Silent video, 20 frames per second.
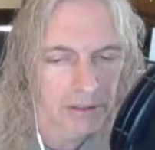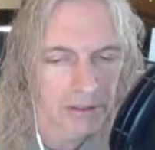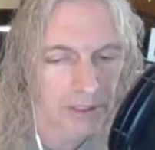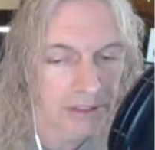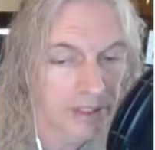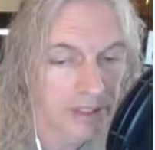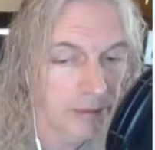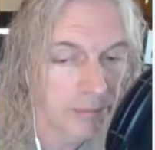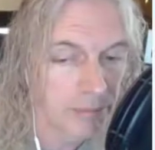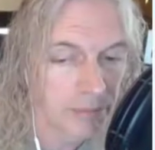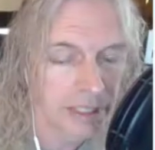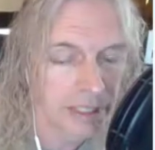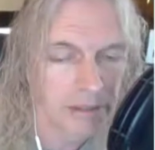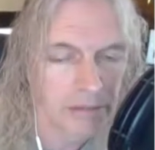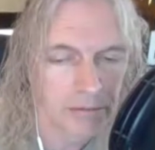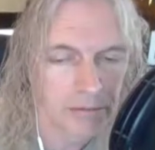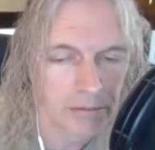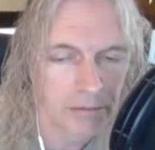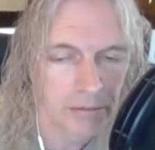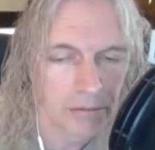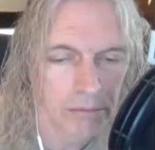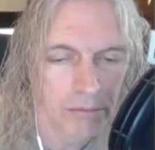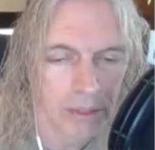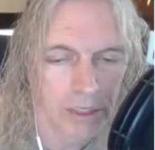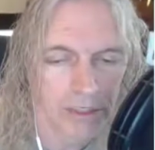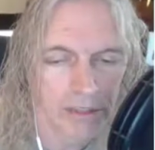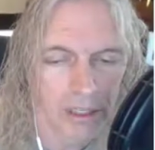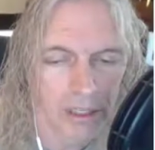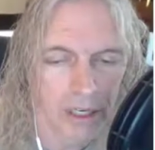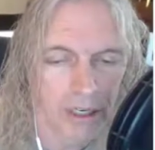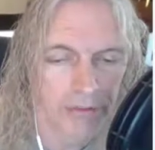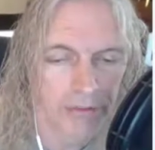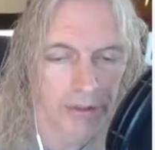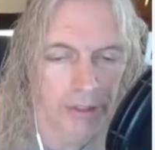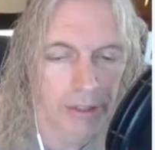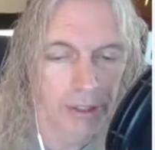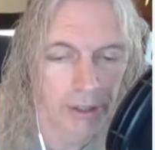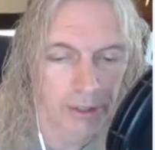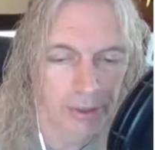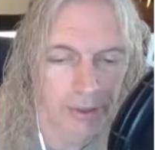that they might want to offer
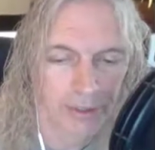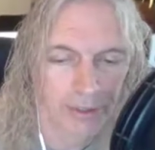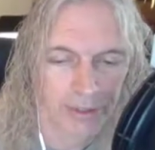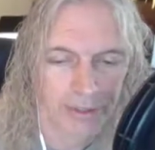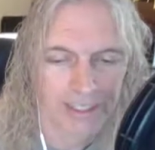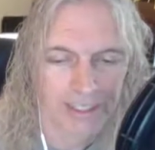you.